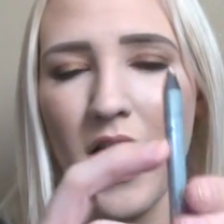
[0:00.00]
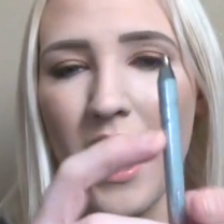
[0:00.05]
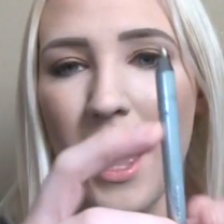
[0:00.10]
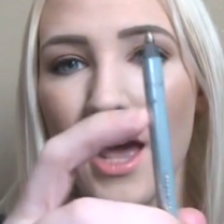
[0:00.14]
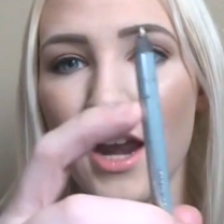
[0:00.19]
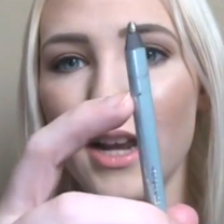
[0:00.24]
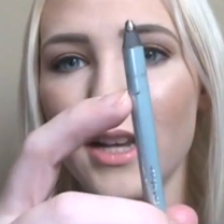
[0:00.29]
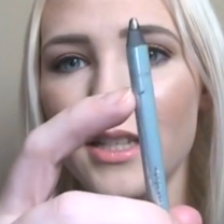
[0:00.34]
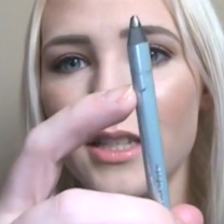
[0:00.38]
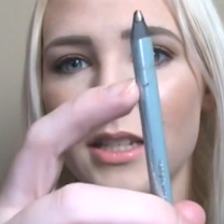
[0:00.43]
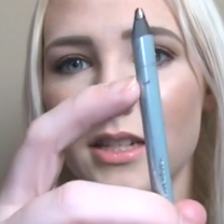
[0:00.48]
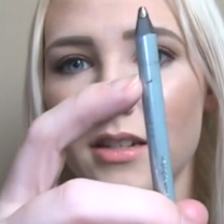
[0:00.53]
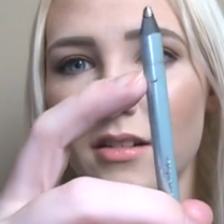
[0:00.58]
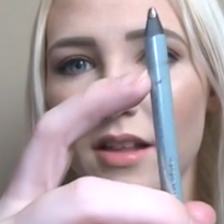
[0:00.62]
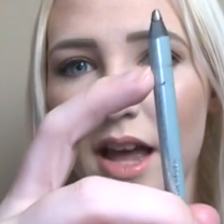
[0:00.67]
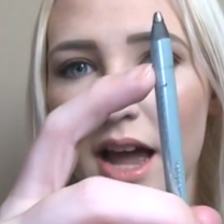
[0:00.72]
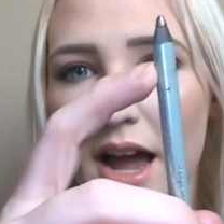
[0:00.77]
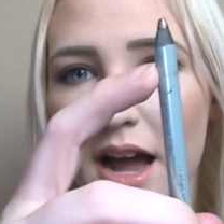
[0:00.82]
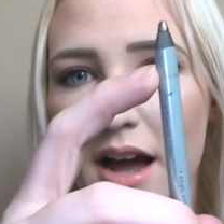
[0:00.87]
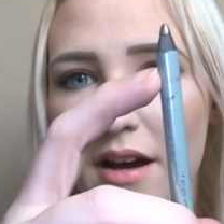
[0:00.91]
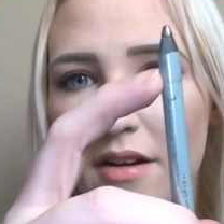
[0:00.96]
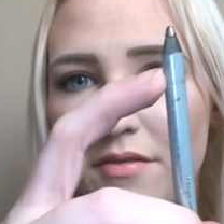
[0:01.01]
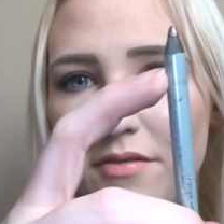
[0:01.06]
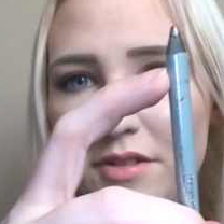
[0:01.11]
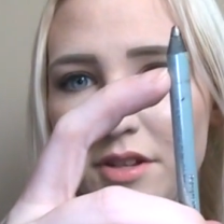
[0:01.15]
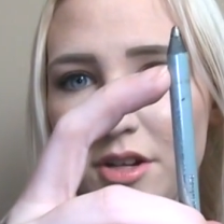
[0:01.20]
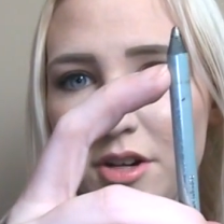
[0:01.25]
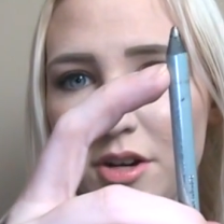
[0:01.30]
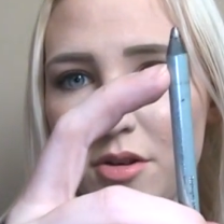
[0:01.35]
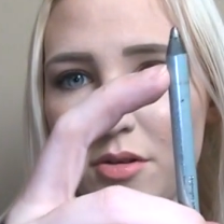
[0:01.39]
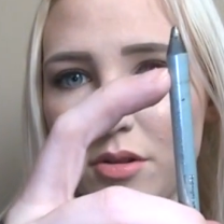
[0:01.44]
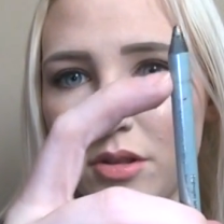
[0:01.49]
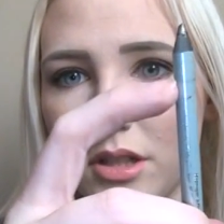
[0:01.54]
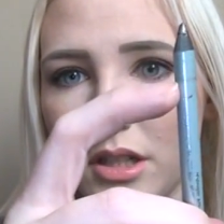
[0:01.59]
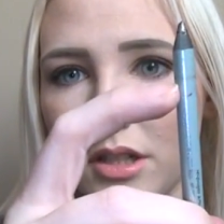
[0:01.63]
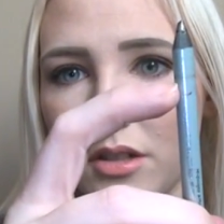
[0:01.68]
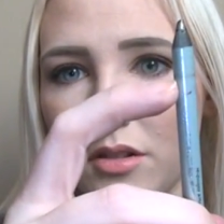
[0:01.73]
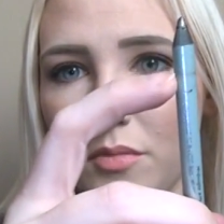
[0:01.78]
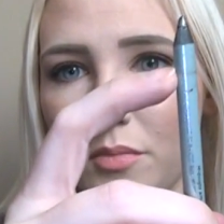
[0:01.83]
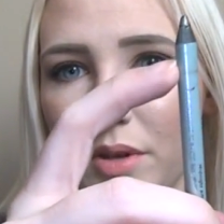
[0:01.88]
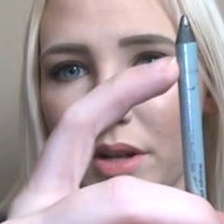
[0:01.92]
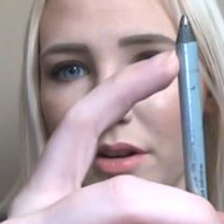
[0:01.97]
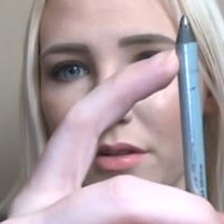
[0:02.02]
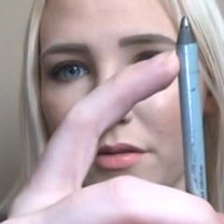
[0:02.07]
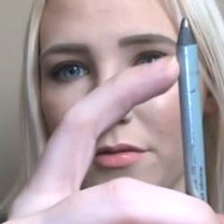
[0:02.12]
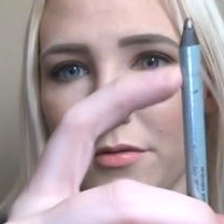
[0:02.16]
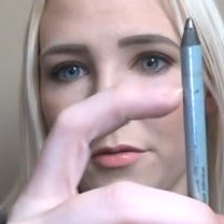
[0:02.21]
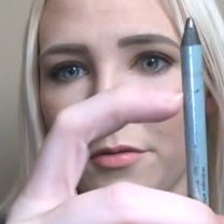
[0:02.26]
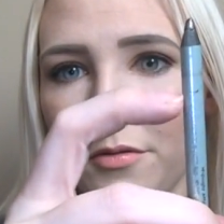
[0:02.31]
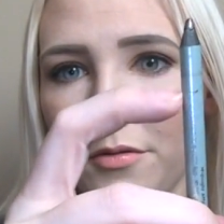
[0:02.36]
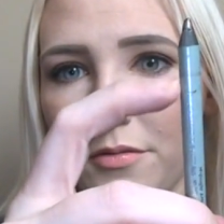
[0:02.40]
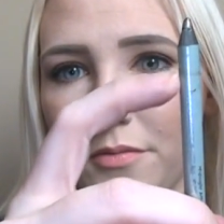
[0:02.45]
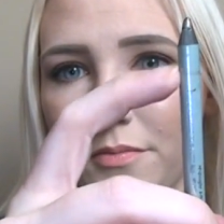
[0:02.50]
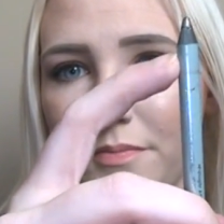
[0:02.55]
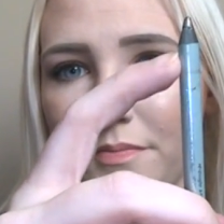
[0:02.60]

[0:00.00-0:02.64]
and I still have, you know, a little bit of